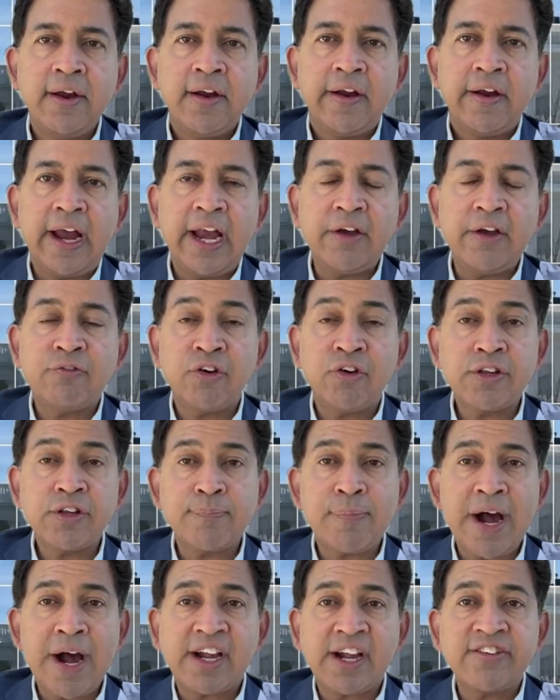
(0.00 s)
it was the
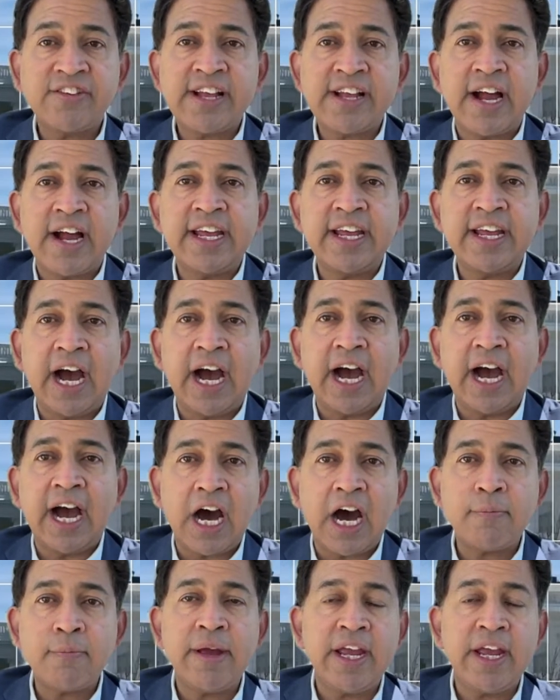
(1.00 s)
Pakistani
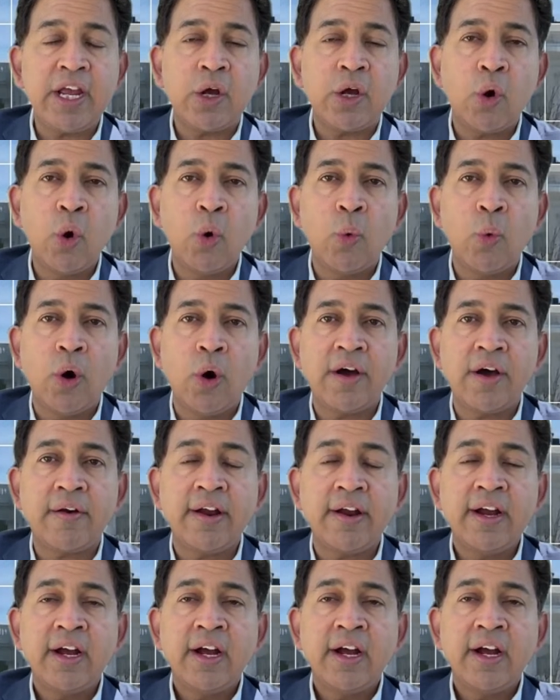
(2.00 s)
army who were
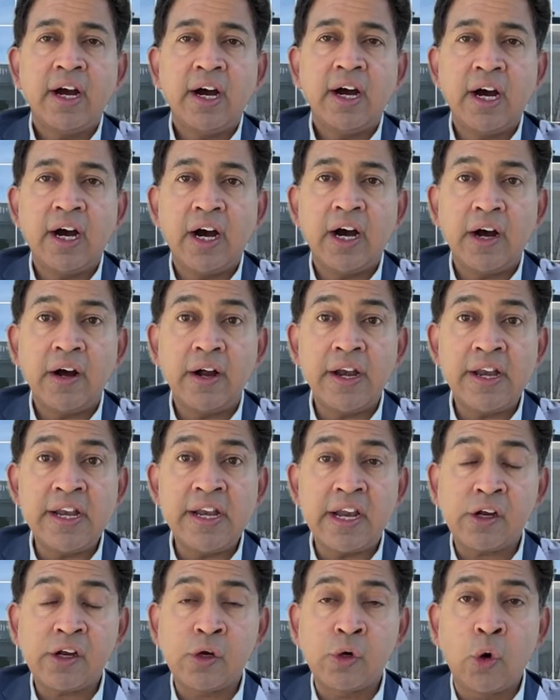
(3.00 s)

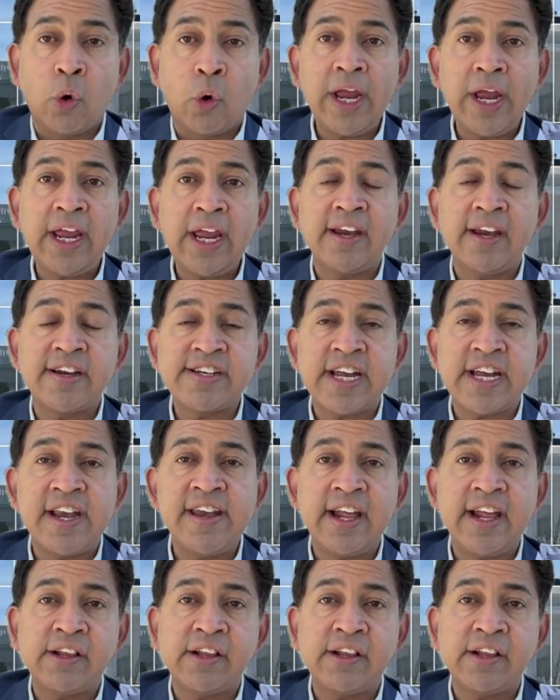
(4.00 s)
going and attending the